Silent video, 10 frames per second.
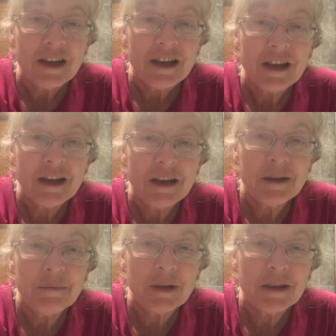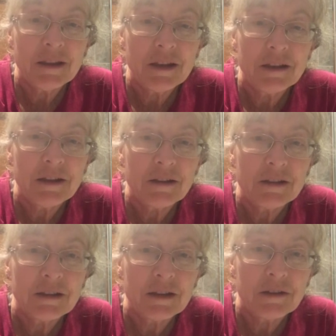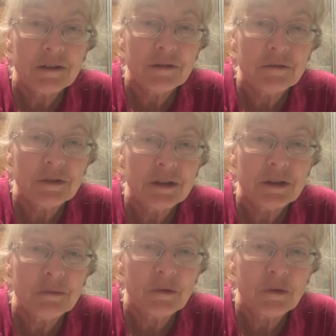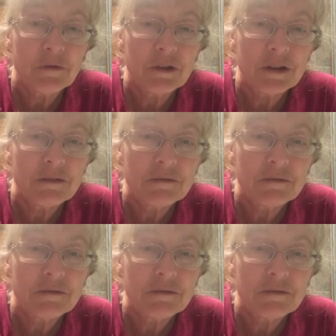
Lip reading: And then I'll carry on reading more of it.